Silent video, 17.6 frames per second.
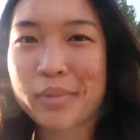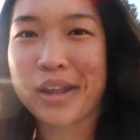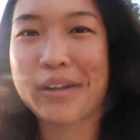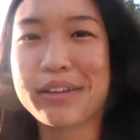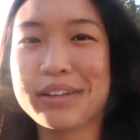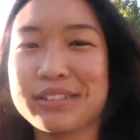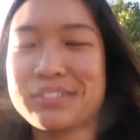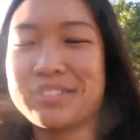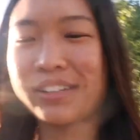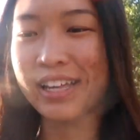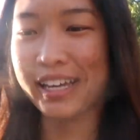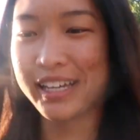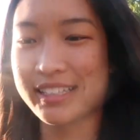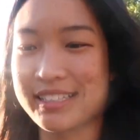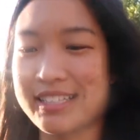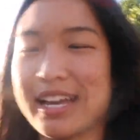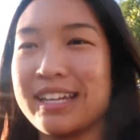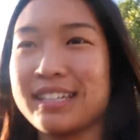but I always feel like
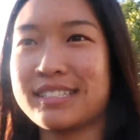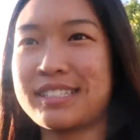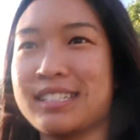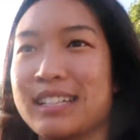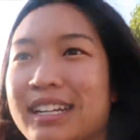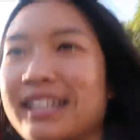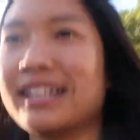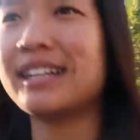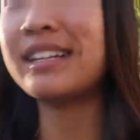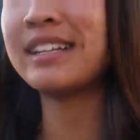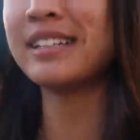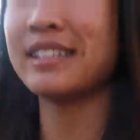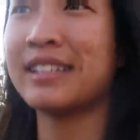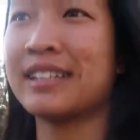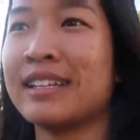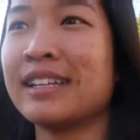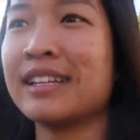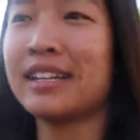it's nice to
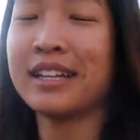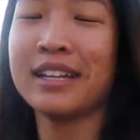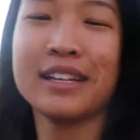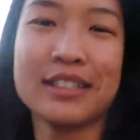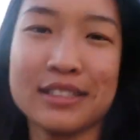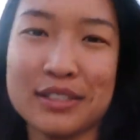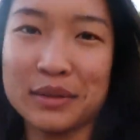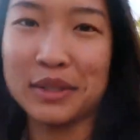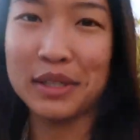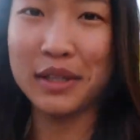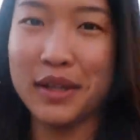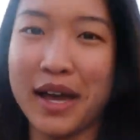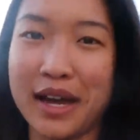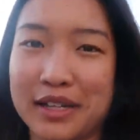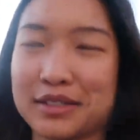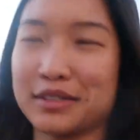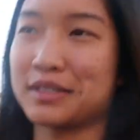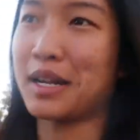do a little
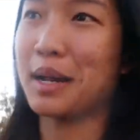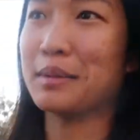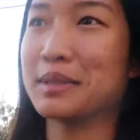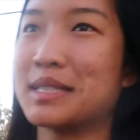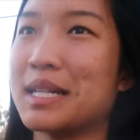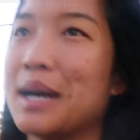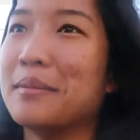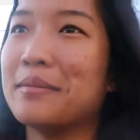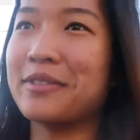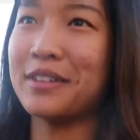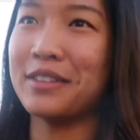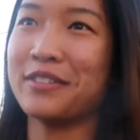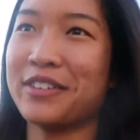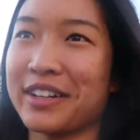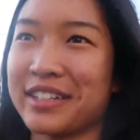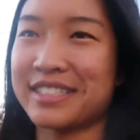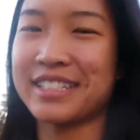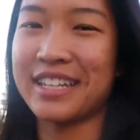extra something, something for the
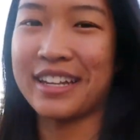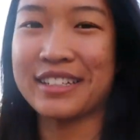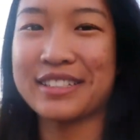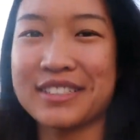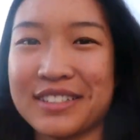first day of